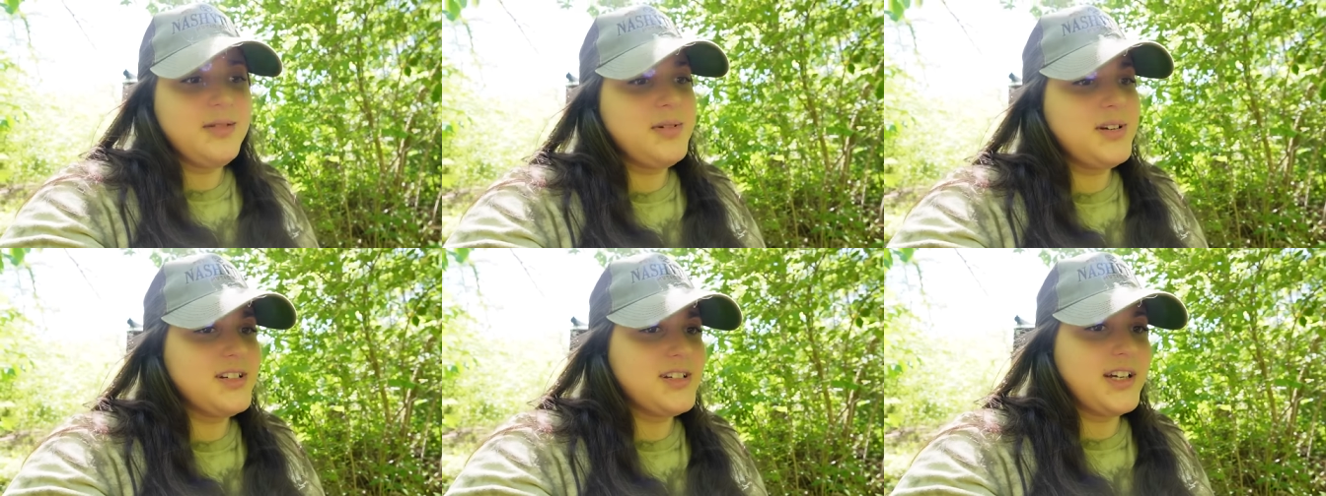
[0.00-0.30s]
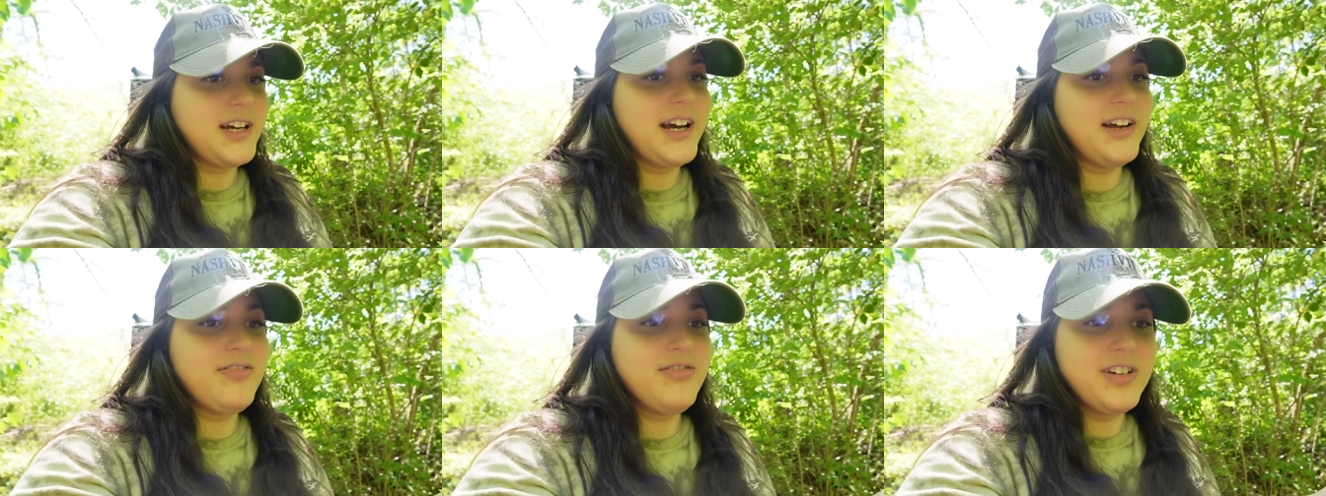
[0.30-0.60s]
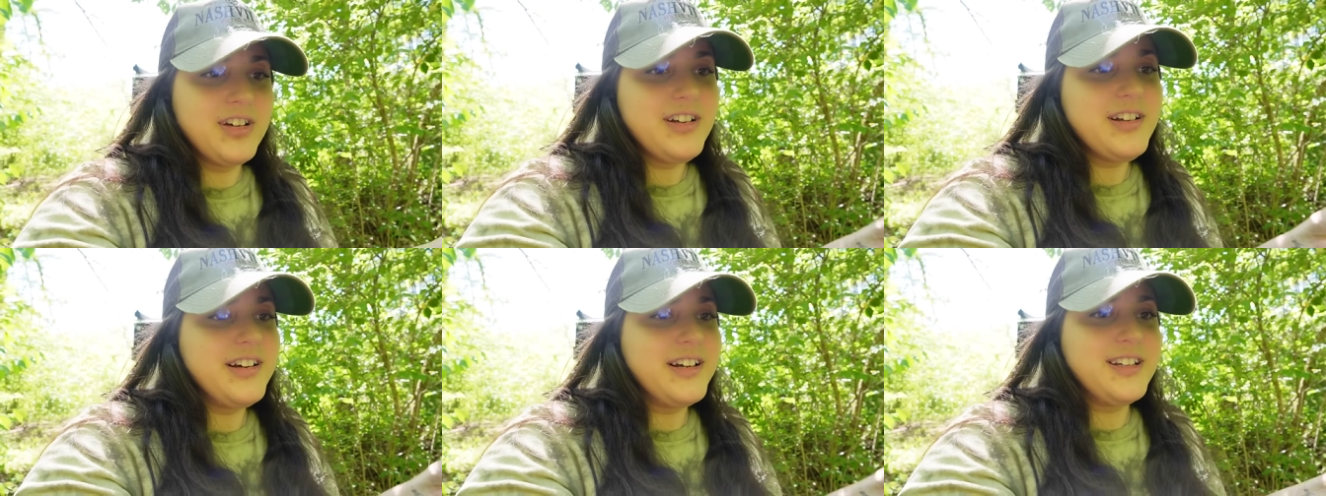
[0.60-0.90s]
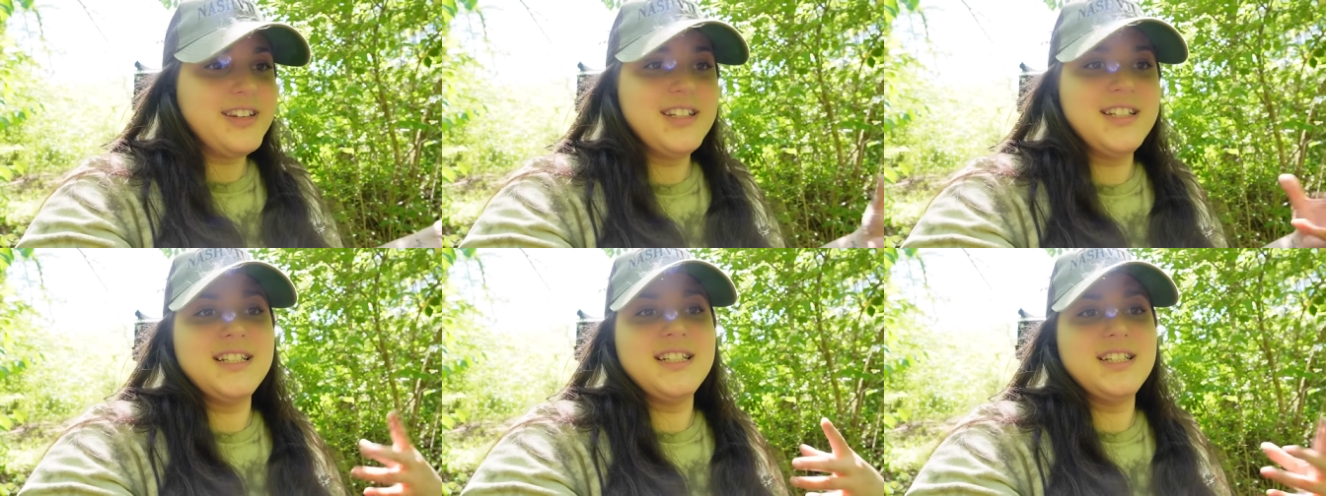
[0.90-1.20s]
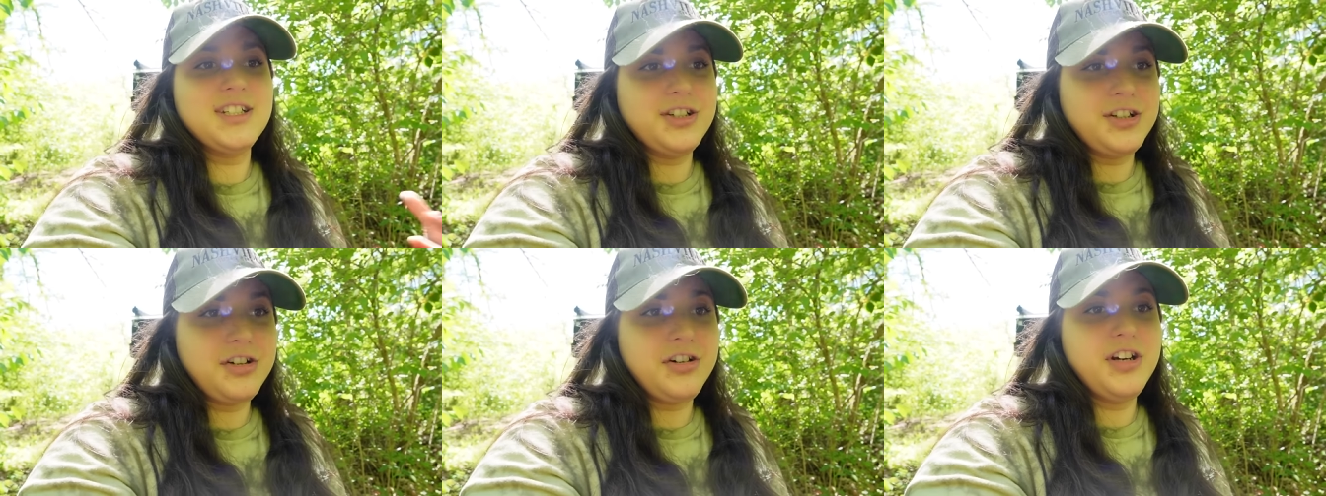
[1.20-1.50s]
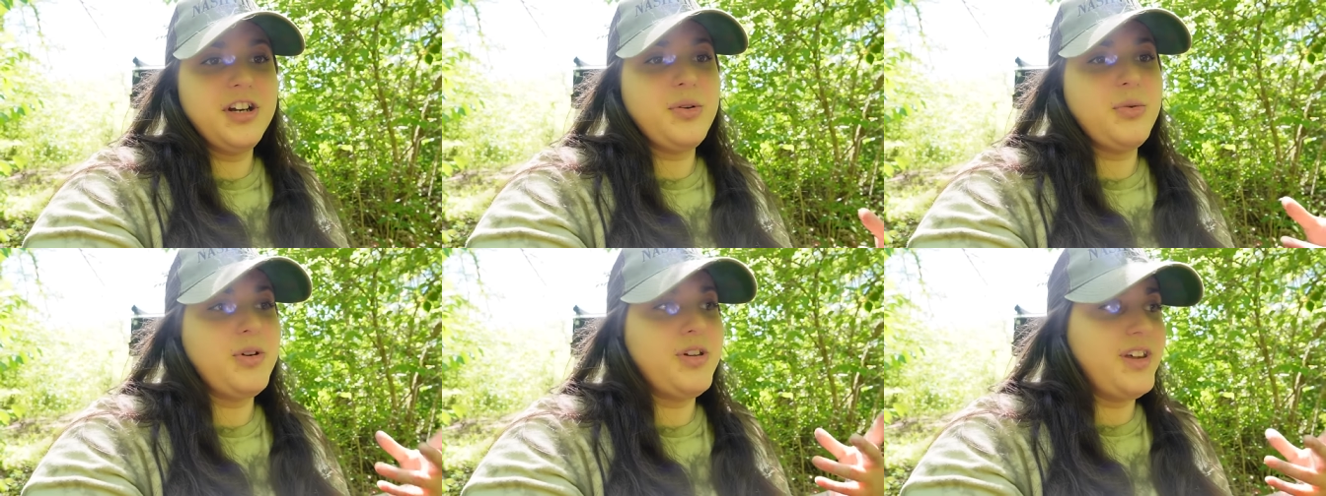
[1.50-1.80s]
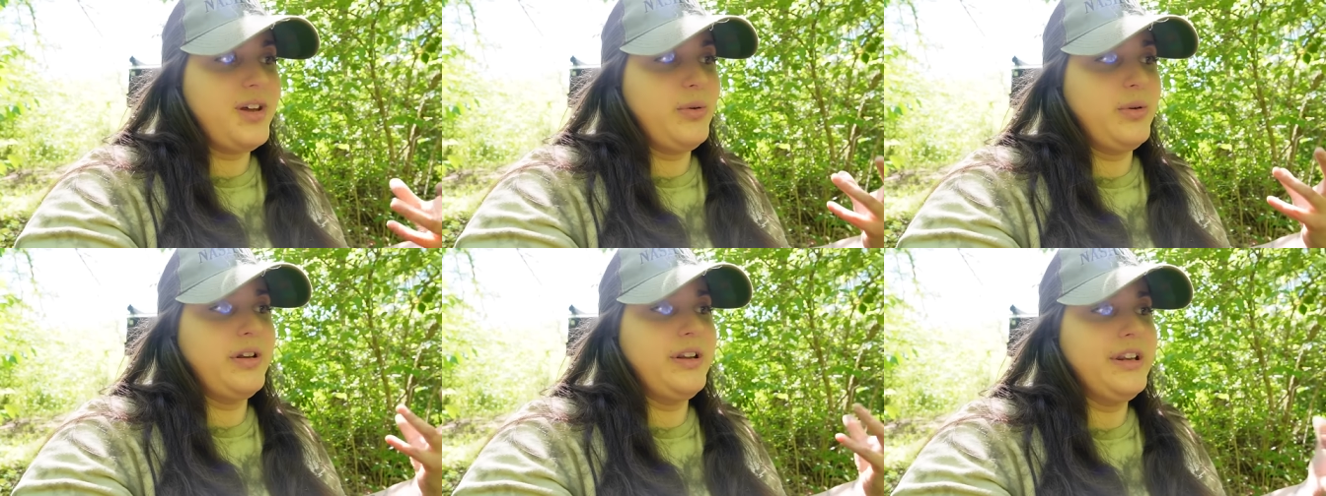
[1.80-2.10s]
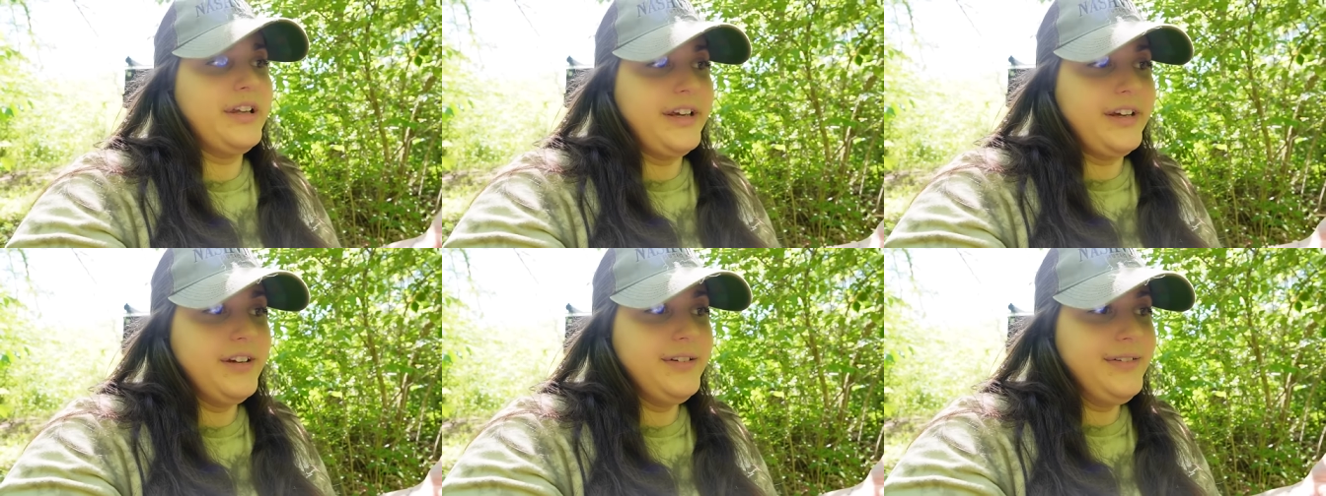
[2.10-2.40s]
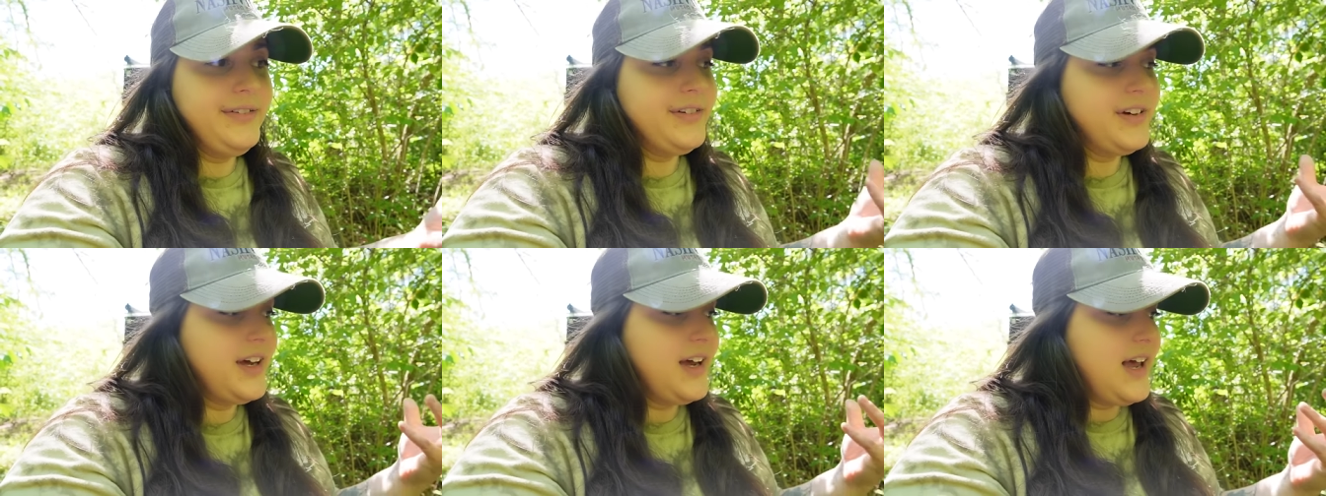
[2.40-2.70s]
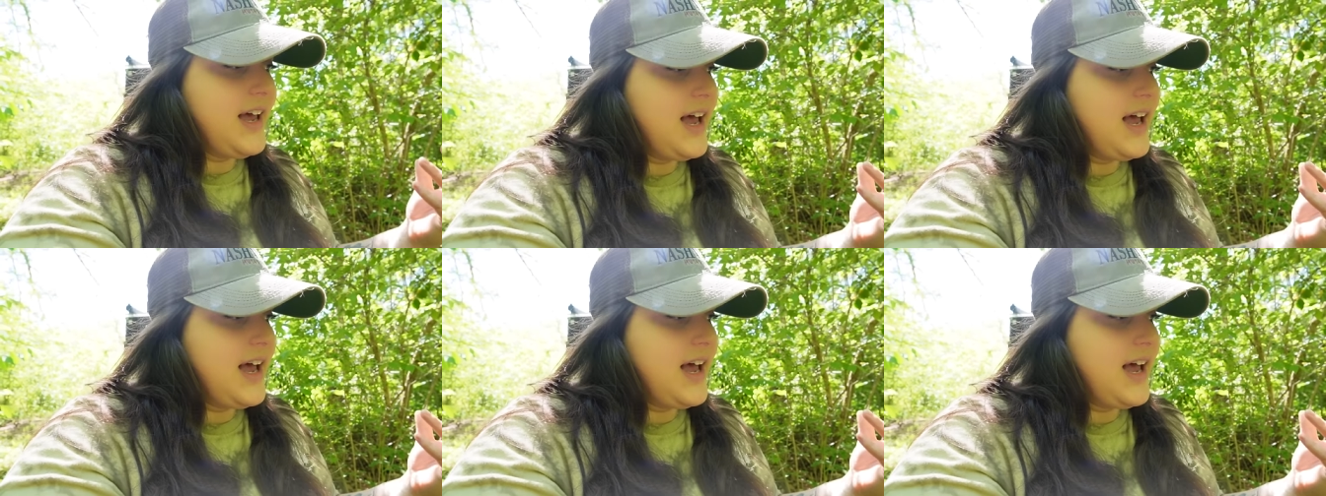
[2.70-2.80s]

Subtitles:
because I feel like this is a creek where they would live.